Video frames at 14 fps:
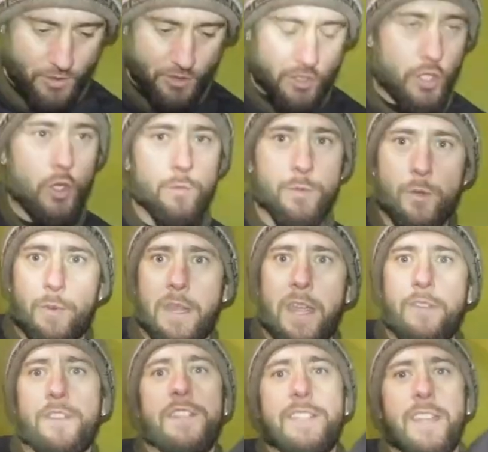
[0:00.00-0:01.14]
just cooped up in
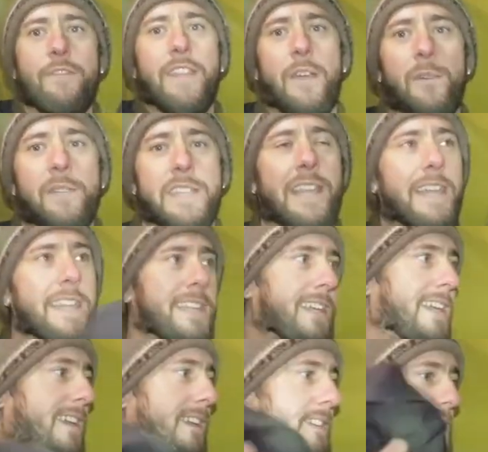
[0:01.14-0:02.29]
here for seven hours, I like
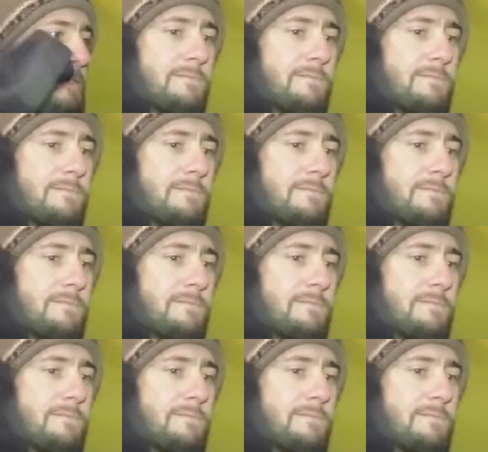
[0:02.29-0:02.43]
it.